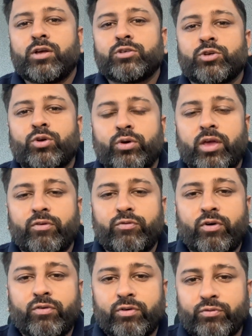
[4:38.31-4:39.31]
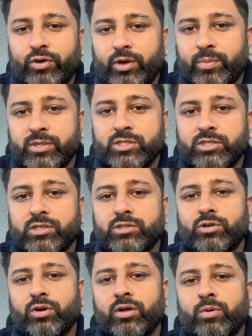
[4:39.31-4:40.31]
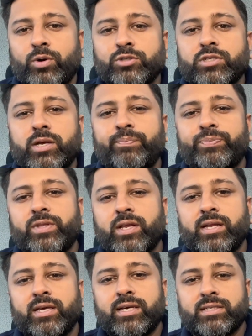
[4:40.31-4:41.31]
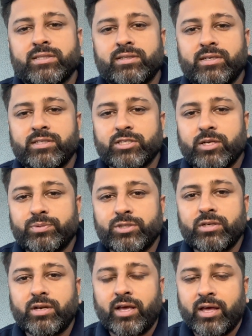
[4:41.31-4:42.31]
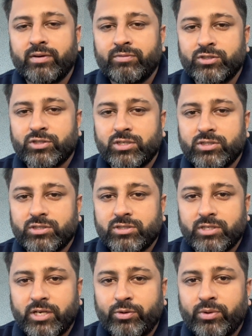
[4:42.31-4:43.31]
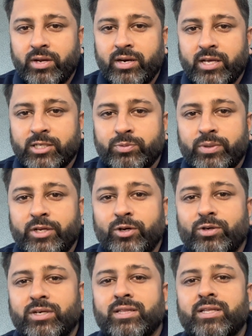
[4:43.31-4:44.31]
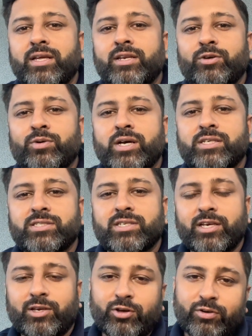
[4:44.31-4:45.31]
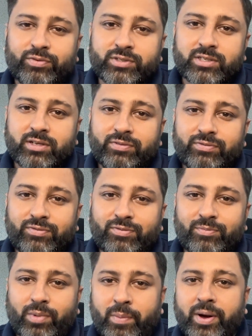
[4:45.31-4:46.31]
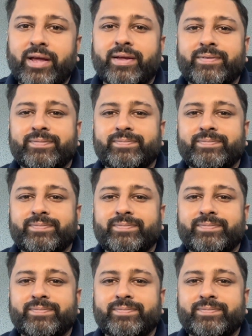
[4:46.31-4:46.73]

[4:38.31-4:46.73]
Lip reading: So looking forward for your messages on our WhatsApp. The link is in the description, and we shall see you in our next video. Till then, you guys take care of yourself. Bye bye.